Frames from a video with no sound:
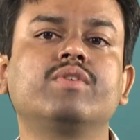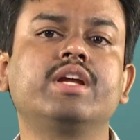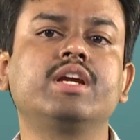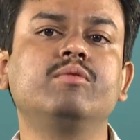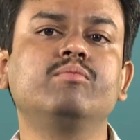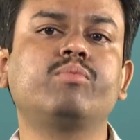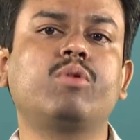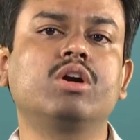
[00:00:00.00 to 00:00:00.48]
very
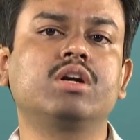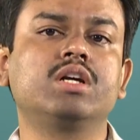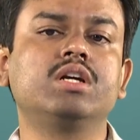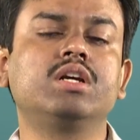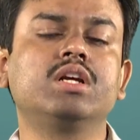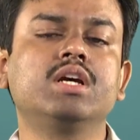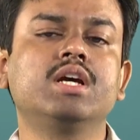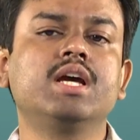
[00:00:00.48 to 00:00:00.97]

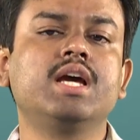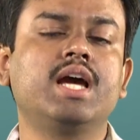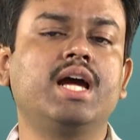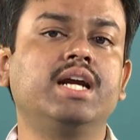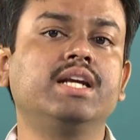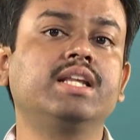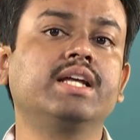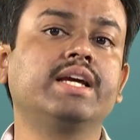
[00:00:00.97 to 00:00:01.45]
important
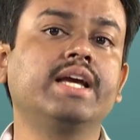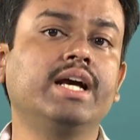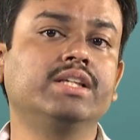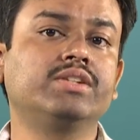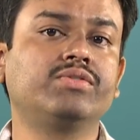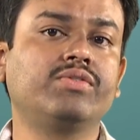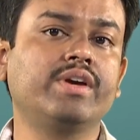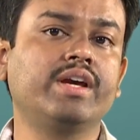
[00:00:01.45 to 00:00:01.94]
and the
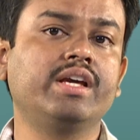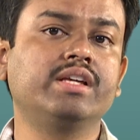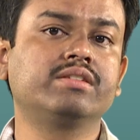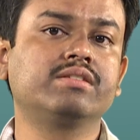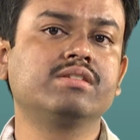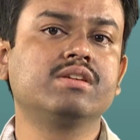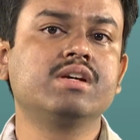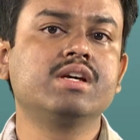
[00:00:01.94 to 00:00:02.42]
gas
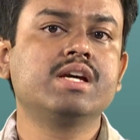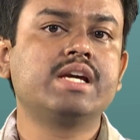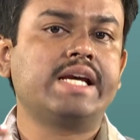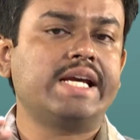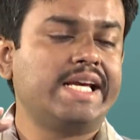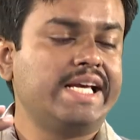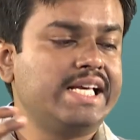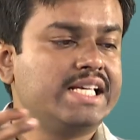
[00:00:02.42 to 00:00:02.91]
phase
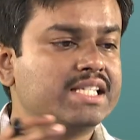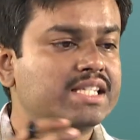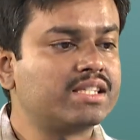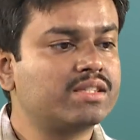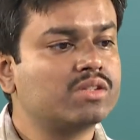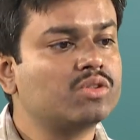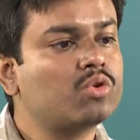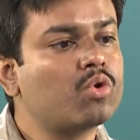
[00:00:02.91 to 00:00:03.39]

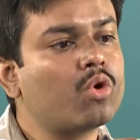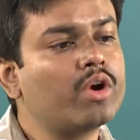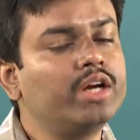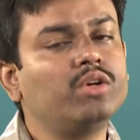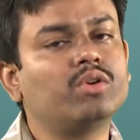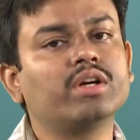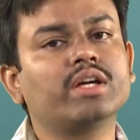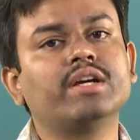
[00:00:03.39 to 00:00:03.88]
is
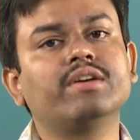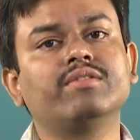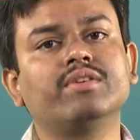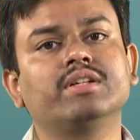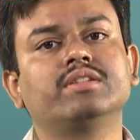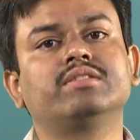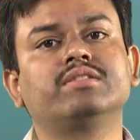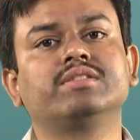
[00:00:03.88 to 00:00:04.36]
going to give
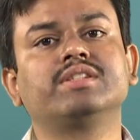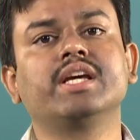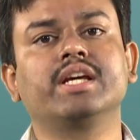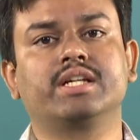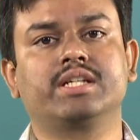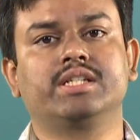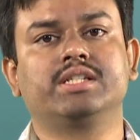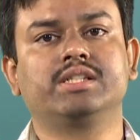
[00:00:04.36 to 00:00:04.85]
us
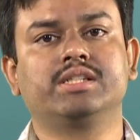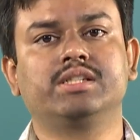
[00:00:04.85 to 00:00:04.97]
zinc.